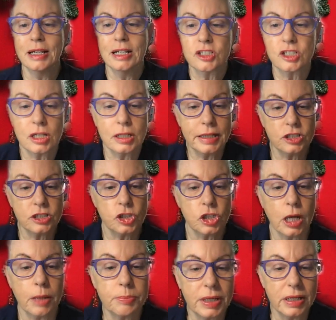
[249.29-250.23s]
So let's
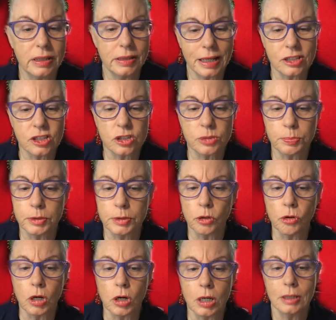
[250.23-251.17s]
jump in and
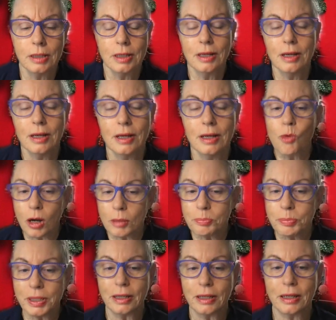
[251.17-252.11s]
explore what
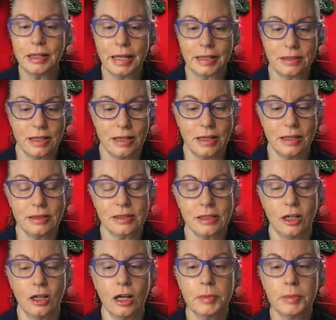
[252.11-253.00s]
BeeKonnected is.